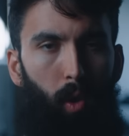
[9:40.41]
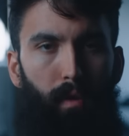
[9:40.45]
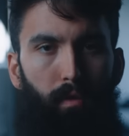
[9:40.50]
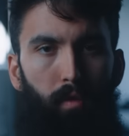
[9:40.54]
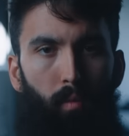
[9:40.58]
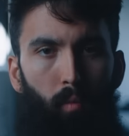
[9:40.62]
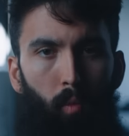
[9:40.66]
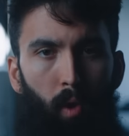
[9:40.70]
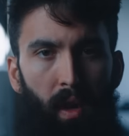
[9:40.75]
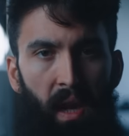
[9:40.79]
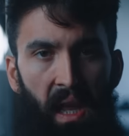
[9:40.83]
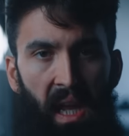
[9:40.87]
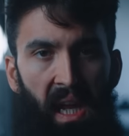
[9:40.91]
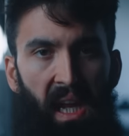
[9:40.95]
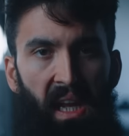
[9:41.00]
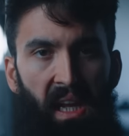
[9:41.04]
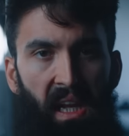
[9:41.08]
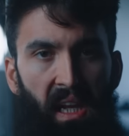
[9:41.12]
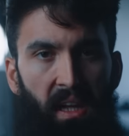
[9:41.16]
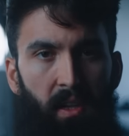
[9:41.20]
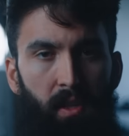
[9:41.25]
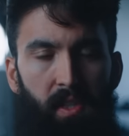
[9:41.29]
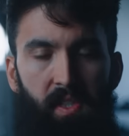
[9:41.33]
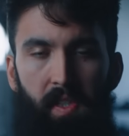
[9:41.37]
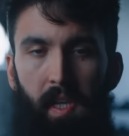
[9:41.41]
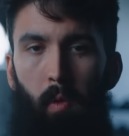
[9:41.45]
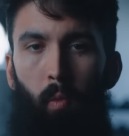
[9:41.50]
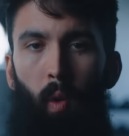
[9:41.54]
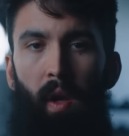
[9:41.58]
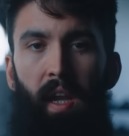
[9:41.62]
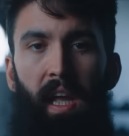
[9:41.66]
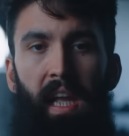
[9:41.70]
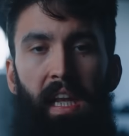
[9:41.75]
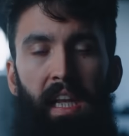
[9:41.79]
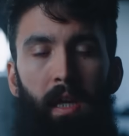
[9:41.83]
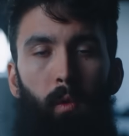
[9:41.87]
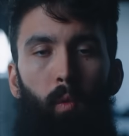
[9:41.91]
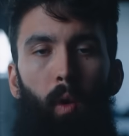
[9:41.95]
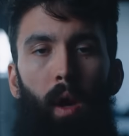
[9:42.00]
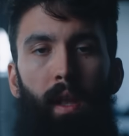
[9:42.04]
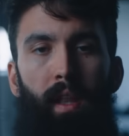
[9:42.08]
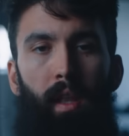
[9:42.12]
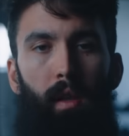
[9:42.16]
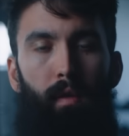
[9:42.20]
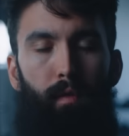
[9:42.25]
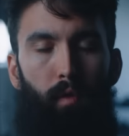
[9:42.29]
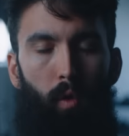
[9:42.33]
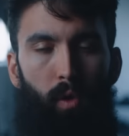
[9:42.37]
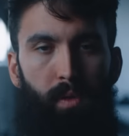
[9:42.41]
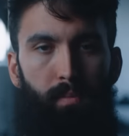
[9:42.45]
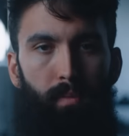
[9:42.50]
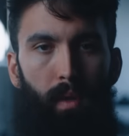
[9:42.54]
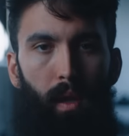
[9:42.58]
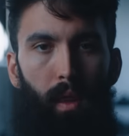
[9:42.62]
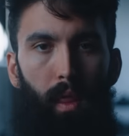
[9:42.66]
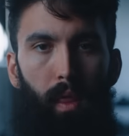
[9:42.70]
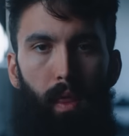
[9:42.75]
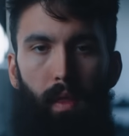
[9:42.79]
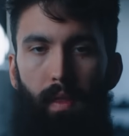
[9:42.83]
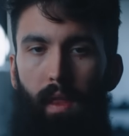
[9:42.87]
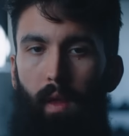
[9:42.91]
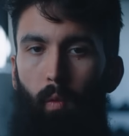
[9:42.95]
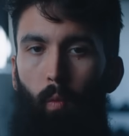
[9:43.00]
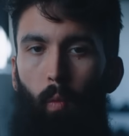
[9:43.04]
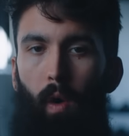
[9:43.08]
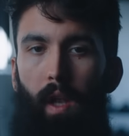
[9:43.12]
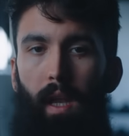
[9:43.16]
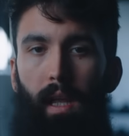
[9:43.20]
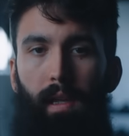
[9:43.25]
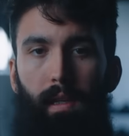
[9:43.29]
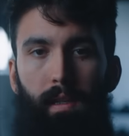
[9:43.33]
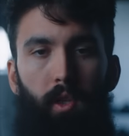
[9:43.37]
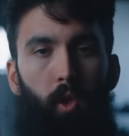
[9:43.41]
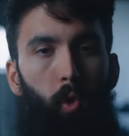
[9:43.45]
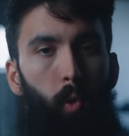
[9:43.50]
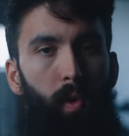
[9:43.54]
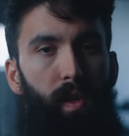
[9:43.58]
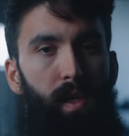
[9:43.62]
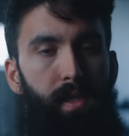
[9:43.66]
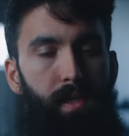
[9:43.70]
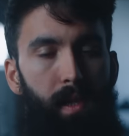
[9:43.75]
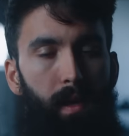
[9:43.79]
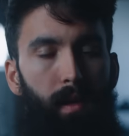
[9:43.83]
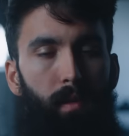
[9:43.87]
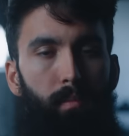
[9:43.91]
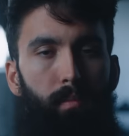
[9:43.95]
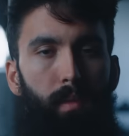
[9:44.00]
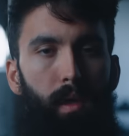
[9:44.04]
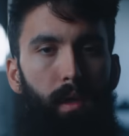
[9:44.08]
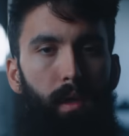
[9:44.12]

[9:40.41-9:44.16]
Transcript: going from 180 to say 181 in the first month, then 182 in the second